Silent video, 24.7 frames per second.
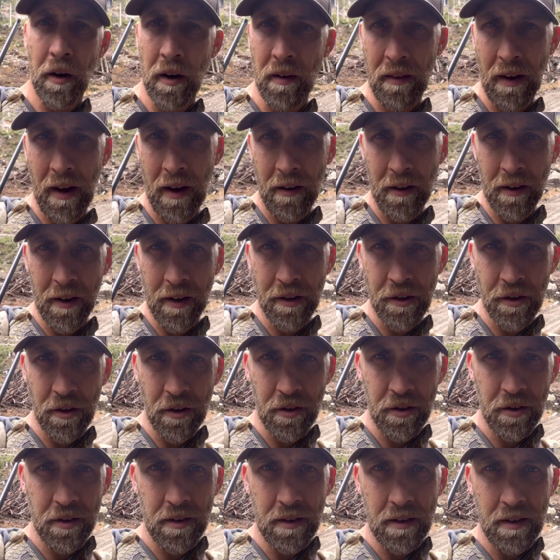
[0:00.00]
of elk
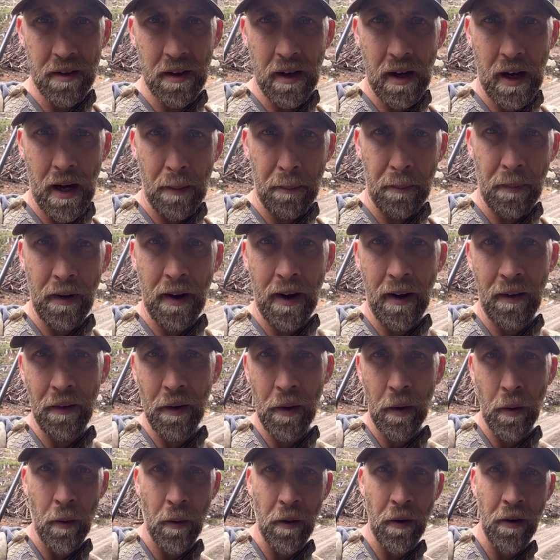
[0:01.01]
just up around the
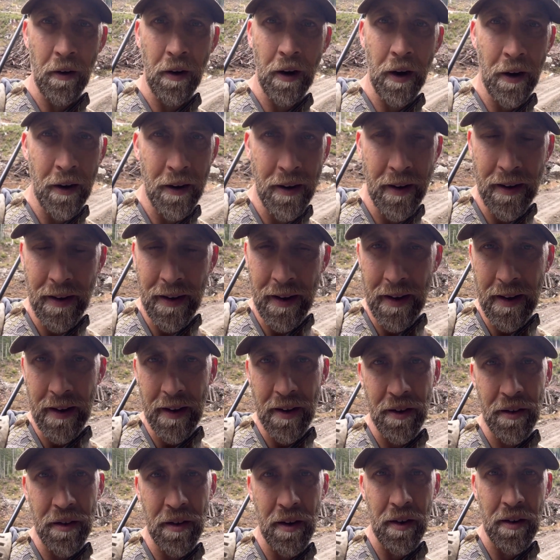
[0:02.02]
corner here,
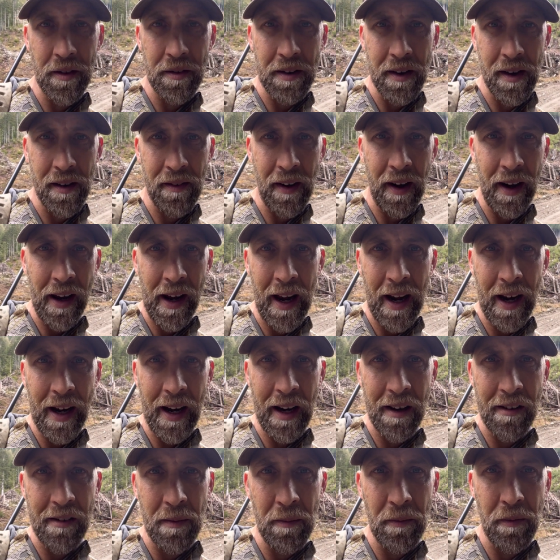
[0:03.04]
so I'll see if I can't
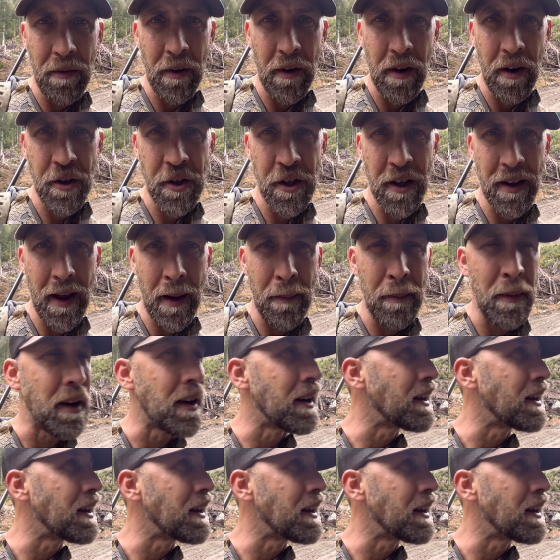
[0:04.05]
get some footage of them at